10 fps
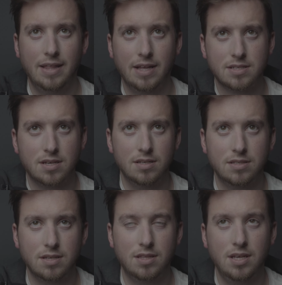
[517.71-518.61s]
and that's
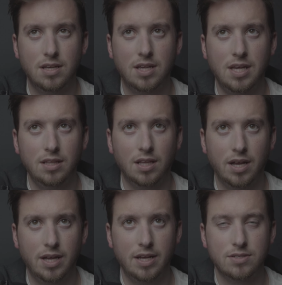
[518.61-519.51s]
because the key
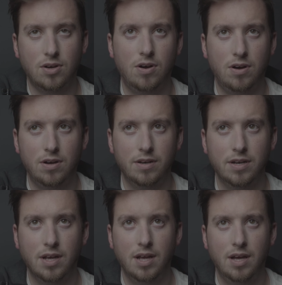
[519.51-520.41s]
light is
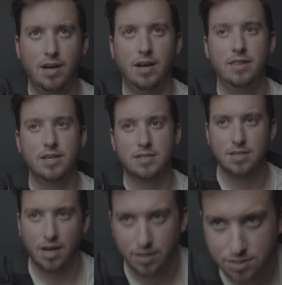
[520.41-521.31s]
on uh, this
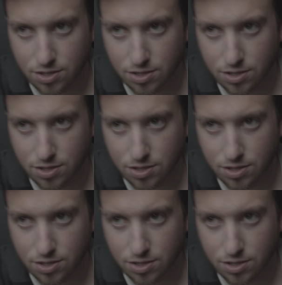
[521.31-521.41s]
side.